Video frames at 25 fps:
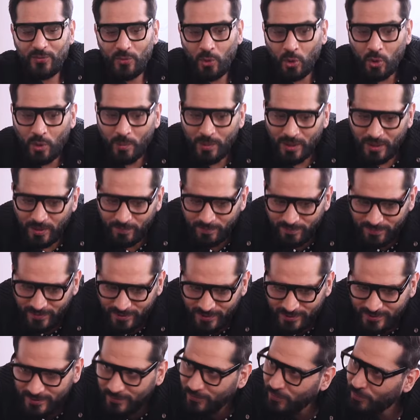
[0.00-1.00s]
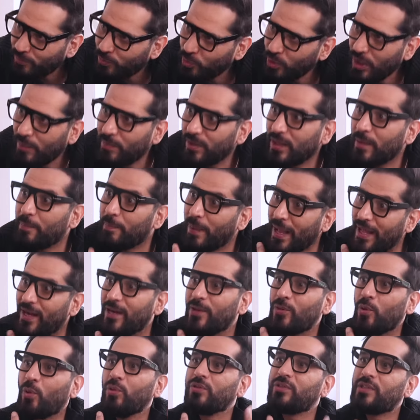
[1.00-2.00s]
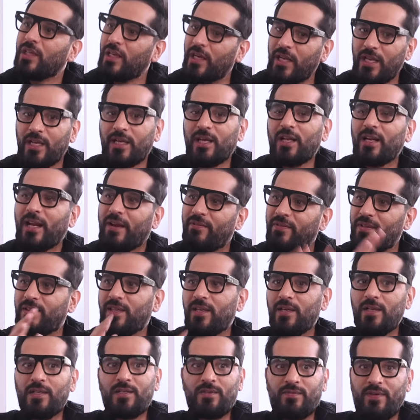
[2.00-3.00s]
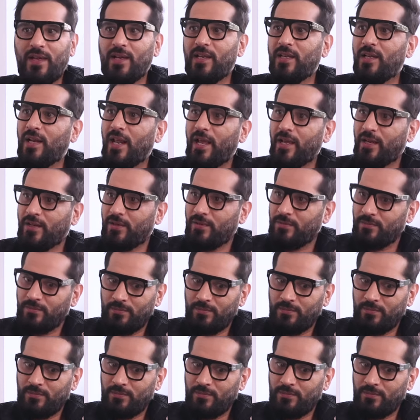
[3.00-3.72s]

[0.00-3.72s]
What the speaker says: No, no, matlab, pura matlab baritone se lekar, everything is very like